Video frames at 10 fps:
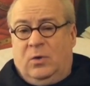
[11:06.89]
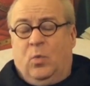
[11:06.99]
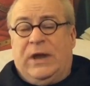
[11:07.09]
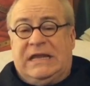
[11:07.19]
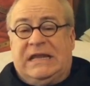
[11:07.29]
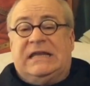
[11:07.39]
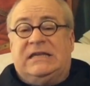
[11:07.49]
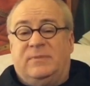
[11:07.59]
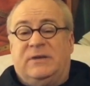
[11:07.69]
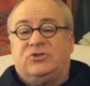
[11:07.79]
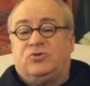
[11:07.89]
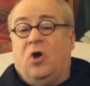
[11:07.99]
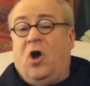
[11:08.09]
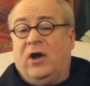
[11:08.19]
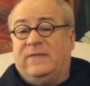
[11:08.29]
We need to be
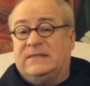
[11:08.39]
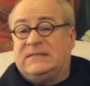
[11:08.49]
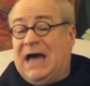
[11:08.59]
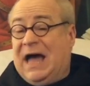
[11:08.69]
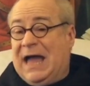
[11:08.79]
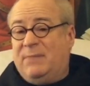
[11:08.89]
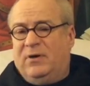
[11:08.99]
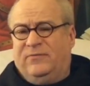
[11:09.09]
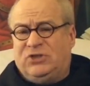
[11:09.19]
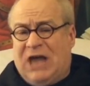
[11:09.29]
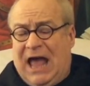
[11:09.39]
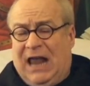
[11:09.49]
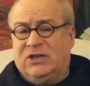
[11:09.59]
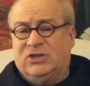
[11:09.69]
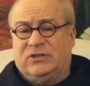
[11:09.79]
strong in this time of
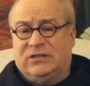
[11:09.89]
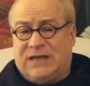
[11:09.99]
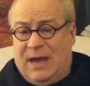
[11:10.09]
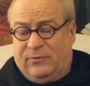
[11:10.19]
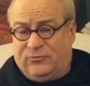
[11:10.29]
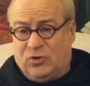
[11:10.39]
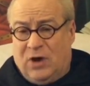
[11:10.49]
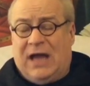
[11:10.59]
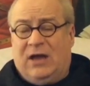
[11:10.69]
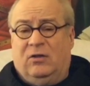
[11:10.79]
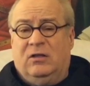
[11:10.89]
challenge, in this time of trial.